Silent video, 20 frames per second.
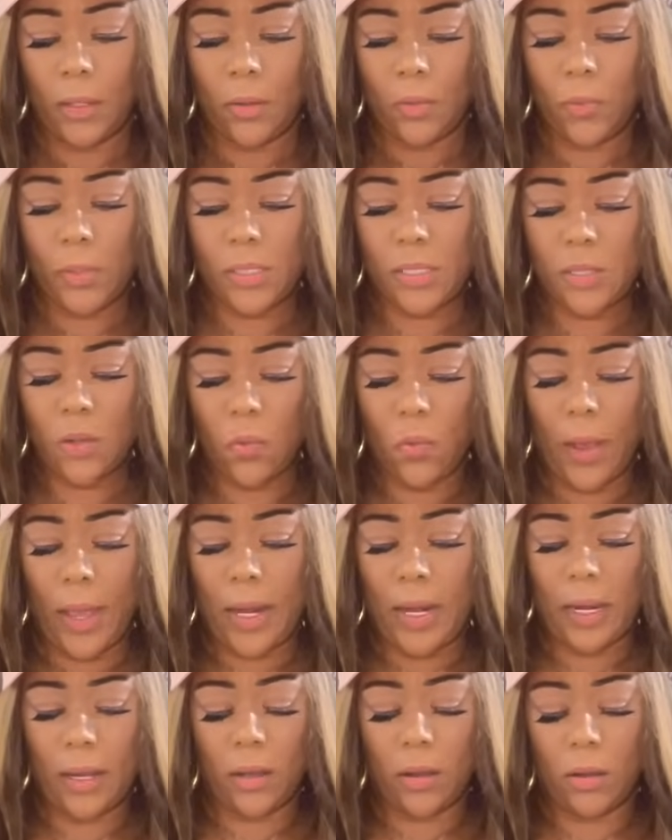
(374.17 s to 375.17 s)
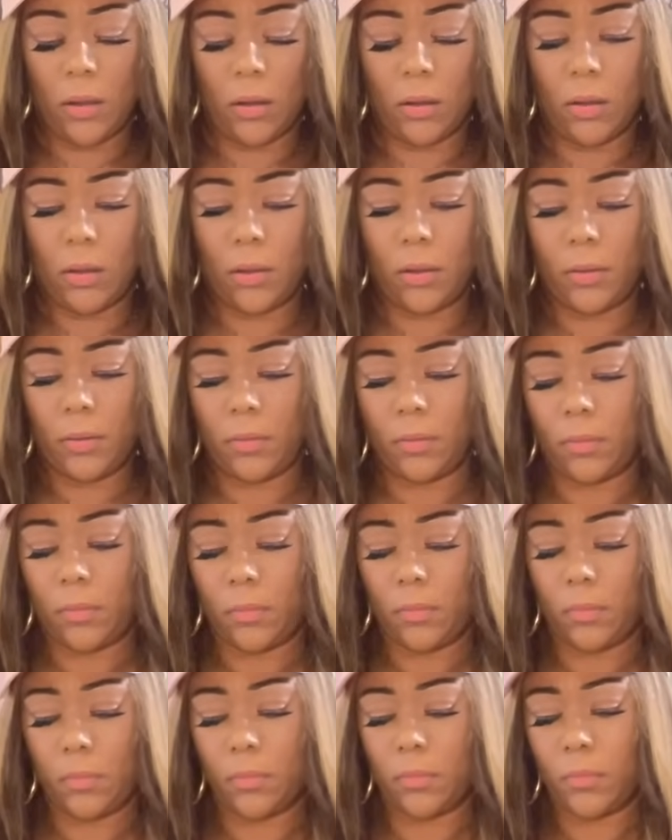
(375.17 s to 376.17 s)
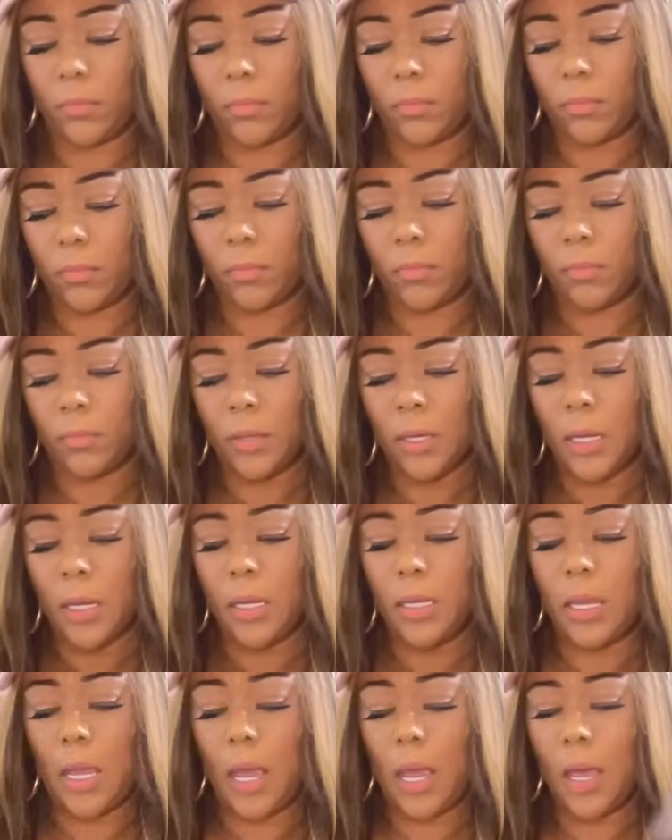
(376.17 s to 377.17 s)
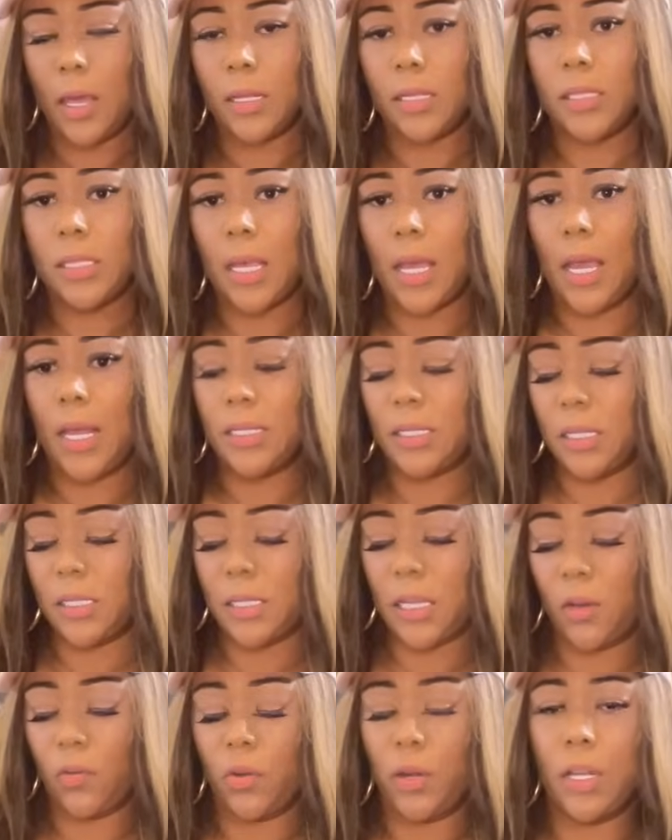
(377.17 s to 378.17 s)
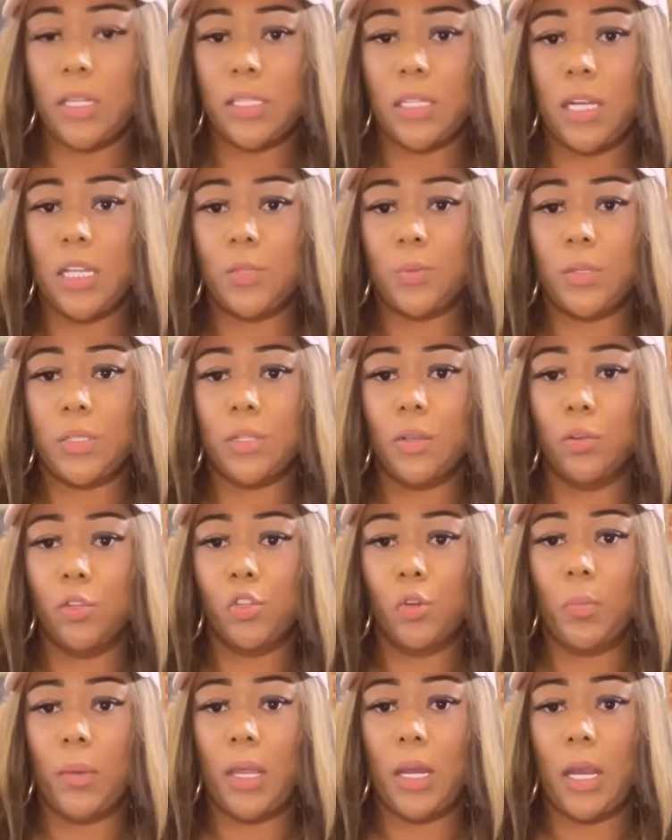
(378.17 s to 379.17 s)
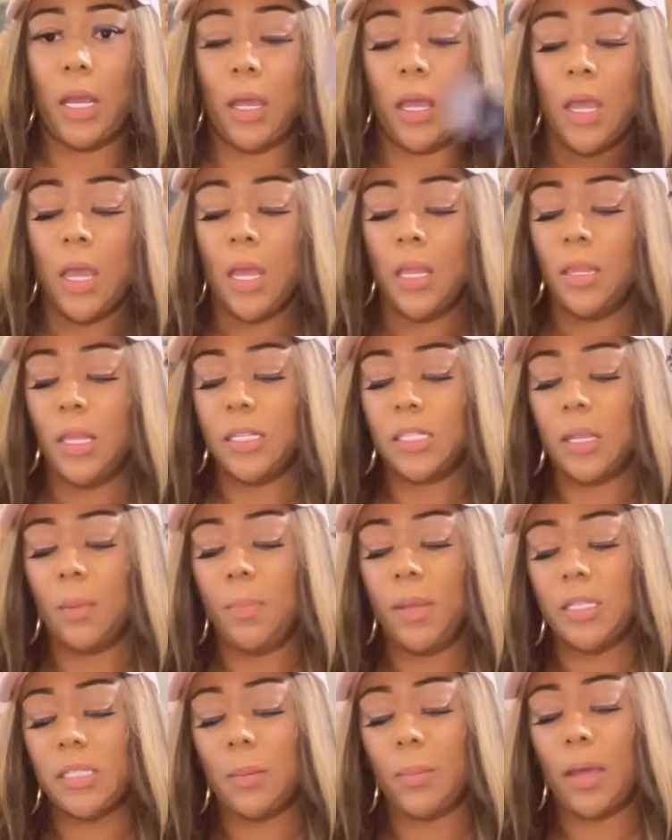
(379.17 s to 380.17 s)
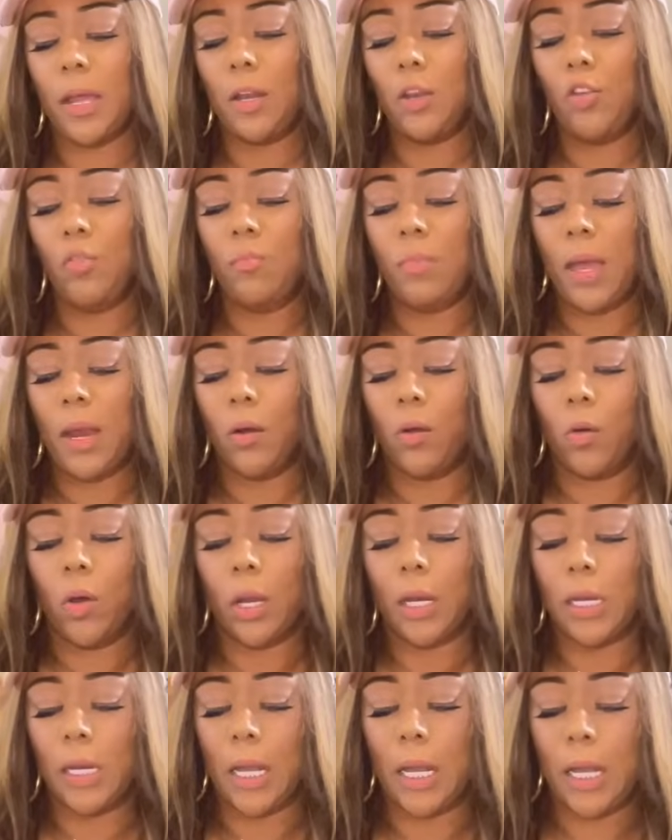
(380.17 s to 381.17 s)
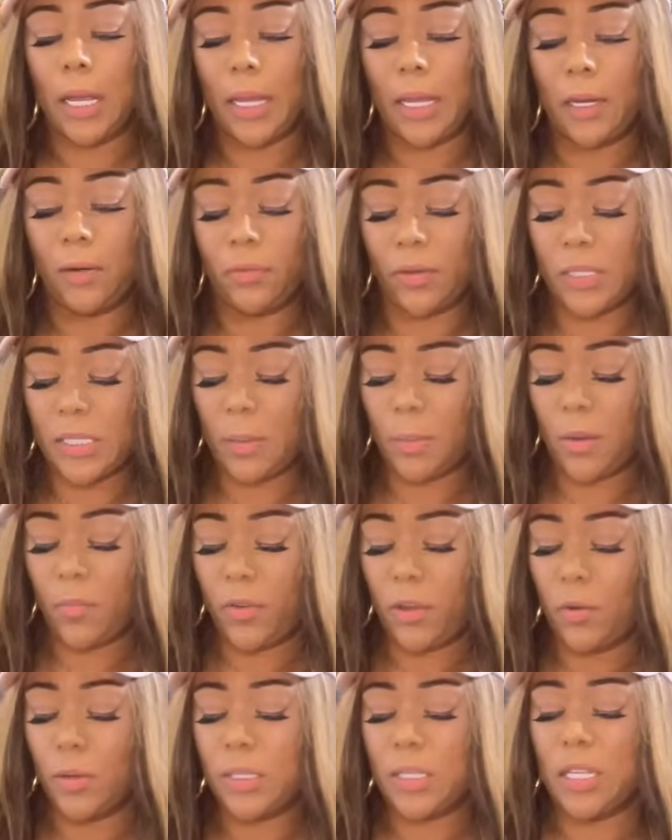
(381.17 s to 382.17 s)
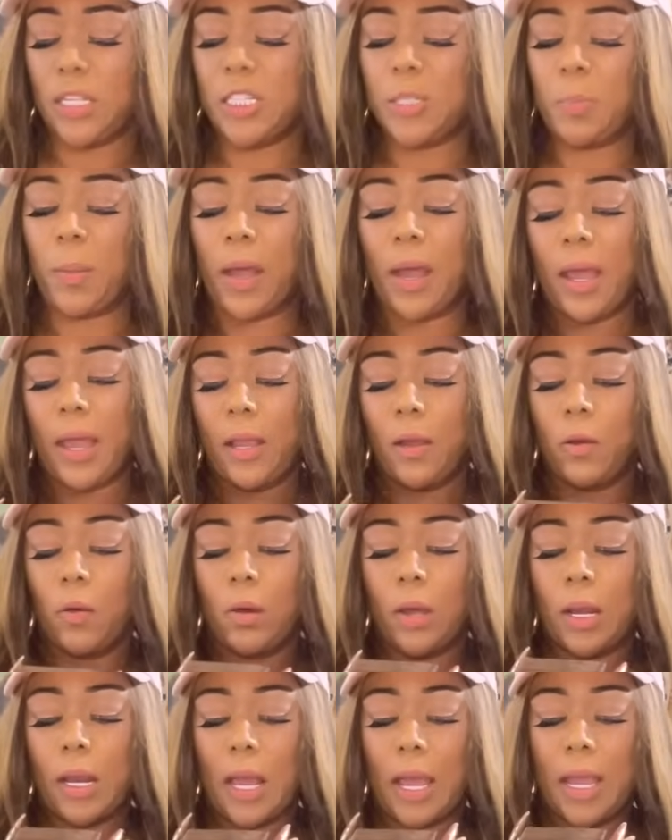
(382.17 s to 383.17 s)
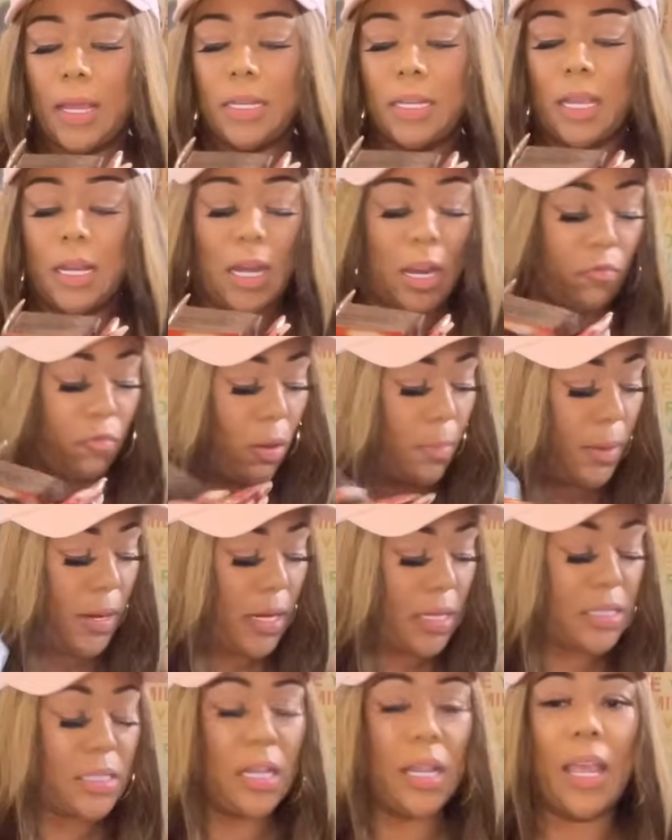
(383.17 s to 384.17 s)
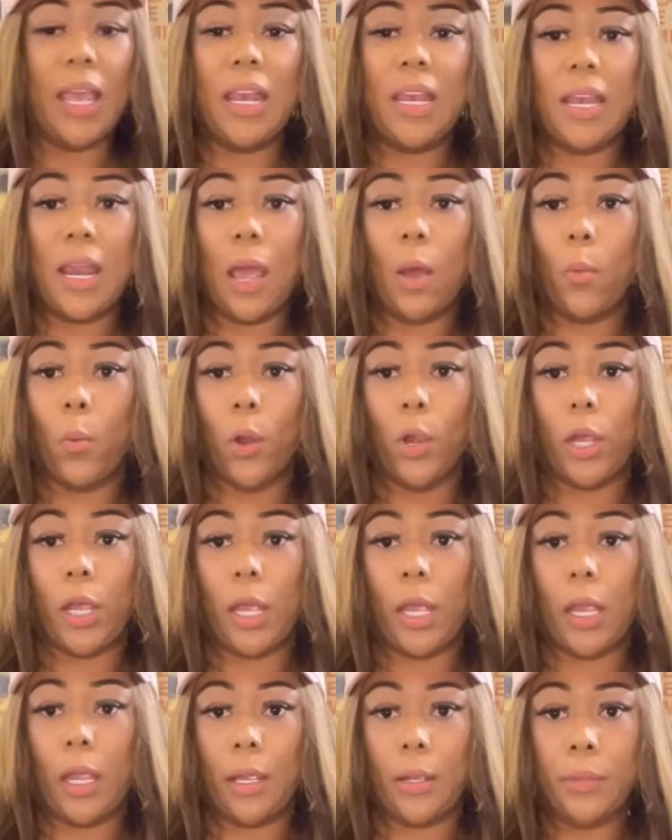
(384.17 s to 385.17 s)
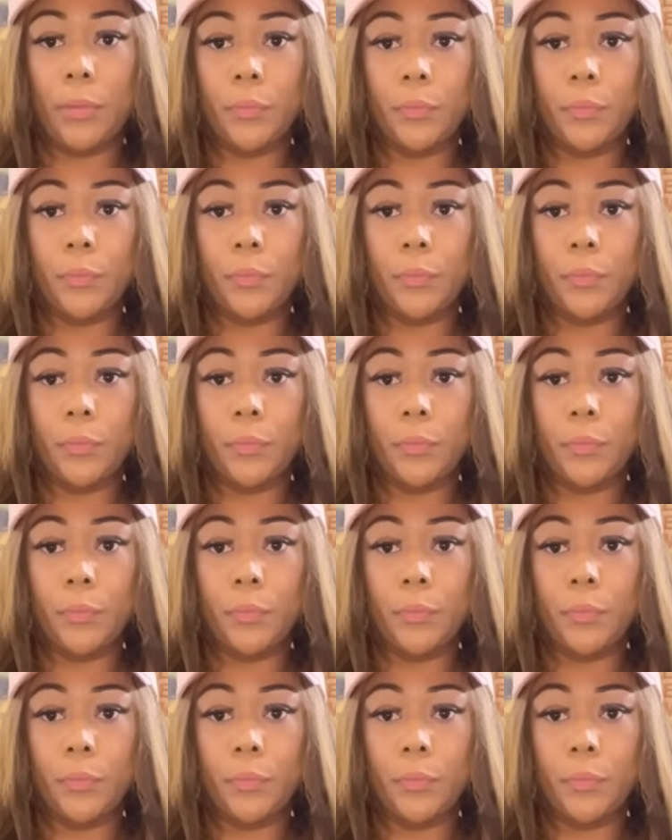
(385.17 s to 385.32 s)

What's the wedding card? Yeah, signs and synchronicities with social media. This could be somebody you met online. For some of you, it says spying, online dating, reminiscing, and networking.